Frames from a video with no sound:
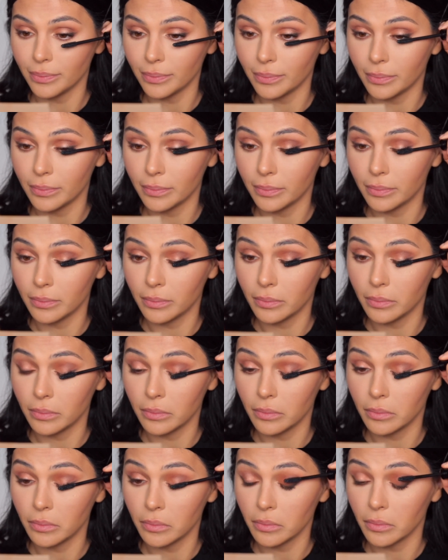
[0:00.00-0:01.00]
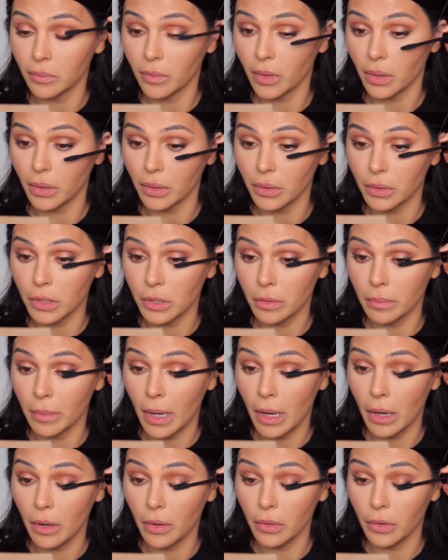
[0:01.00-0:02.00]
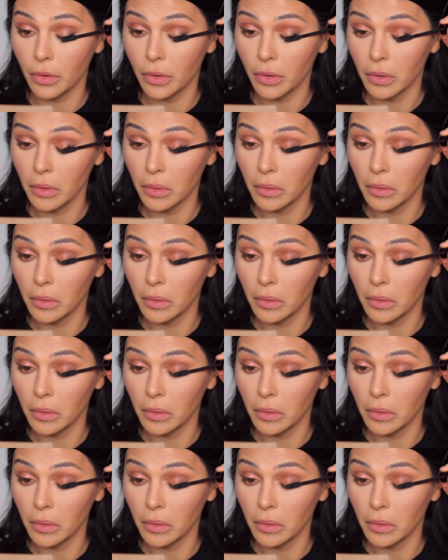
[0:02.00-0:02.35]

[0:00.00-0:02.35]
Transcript: Mm. Close your mouth.